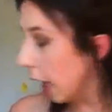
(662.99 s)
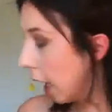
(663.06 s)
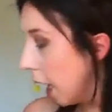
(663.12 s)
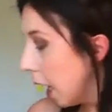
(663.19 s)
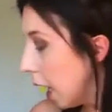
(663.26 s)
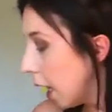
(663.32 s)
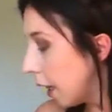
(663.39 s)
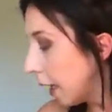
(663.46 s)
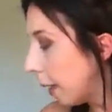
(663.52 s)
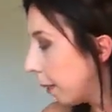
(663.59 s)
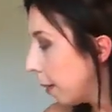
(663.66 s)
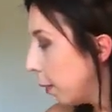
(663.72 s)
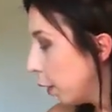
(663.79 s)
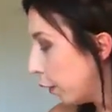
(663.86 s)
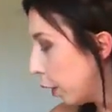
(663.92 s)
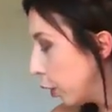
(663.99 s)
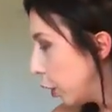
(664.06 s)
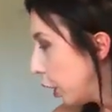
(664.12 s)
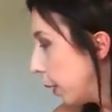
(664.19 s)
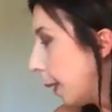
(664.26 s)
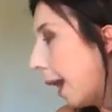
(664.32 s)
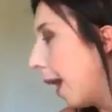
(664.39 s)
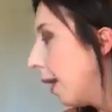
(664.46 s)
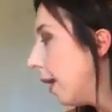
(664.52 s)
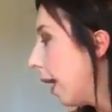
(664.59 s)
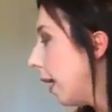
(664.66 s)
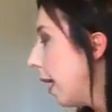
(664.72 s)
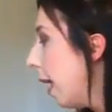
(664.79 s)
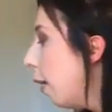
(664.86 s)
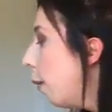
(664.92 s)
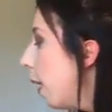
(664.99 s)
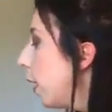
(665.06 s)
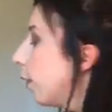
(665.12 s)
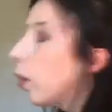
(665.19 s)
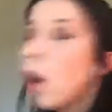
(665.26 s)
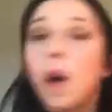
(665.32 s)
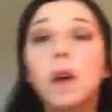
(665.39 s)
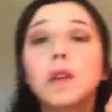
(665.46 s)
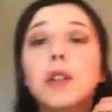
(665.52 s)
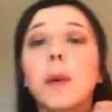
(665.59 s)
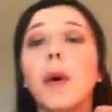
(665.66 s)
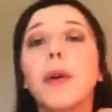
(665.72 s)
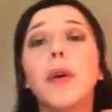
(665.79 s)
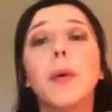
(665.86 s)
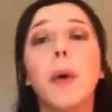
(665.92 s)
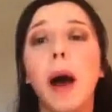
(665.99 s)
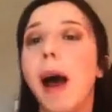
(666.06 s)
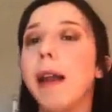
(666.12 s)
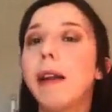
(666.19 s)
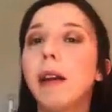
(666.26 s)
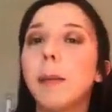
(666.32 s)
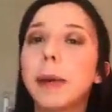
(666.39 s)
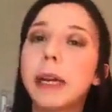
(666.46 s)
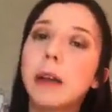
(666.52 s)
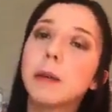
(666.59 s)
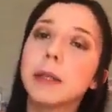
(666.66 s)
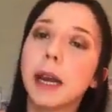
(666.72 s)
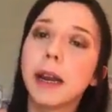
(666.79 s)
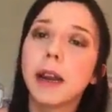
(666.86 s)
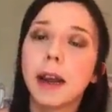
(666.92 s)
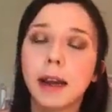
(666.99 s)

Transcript: I think I'm going to move on to eyeliner now. And of course you all know what eyeliner I'll be using.